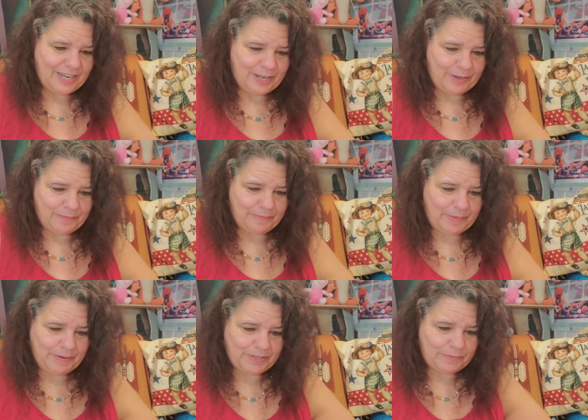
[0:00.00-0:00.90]

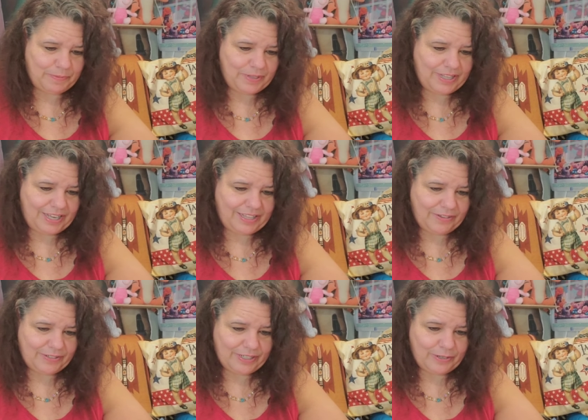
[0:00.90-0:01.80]
Might just put like
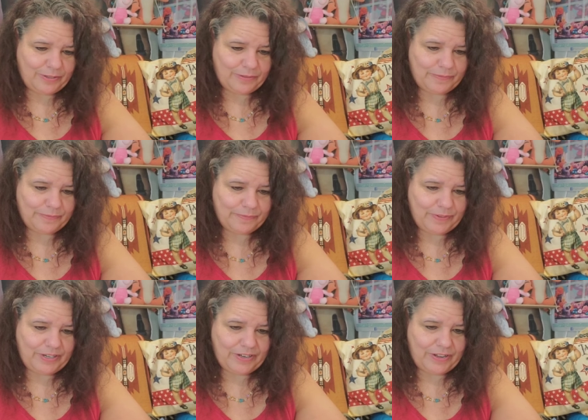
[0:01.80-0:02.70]
those little,
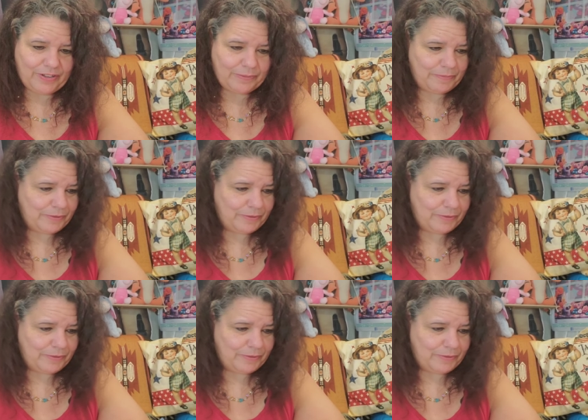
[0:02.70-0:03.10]
what do you call them?